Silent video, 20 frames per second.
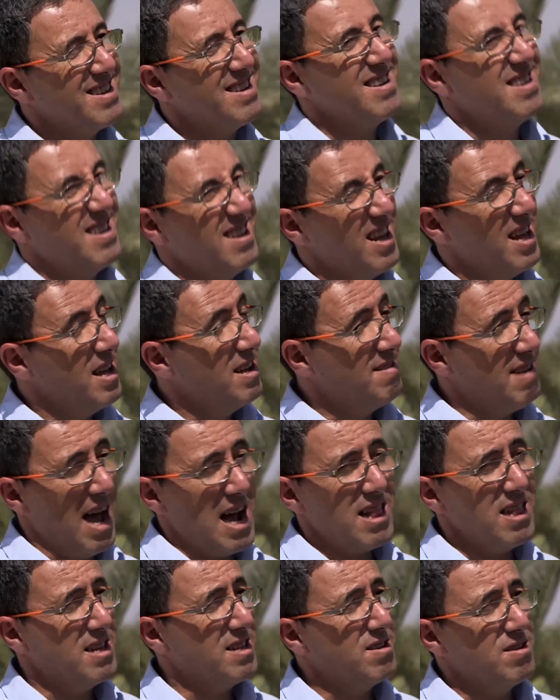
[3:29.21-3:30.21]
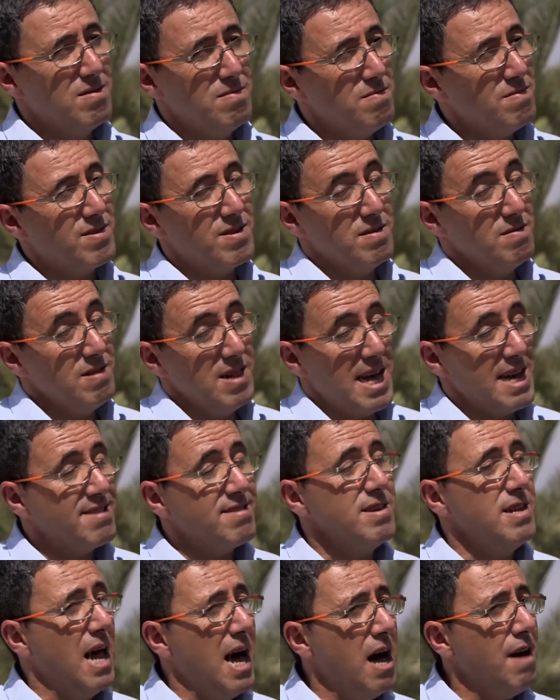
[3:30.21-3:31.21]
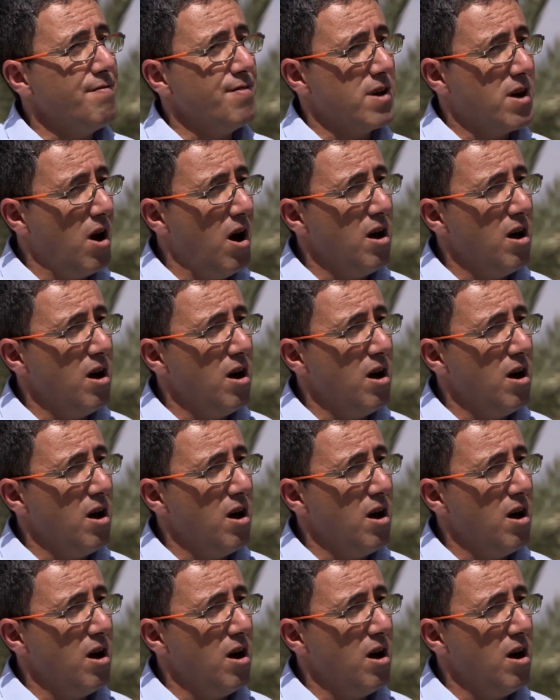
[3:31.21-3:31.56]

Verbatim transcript: cents. Exactly, to, to less than half the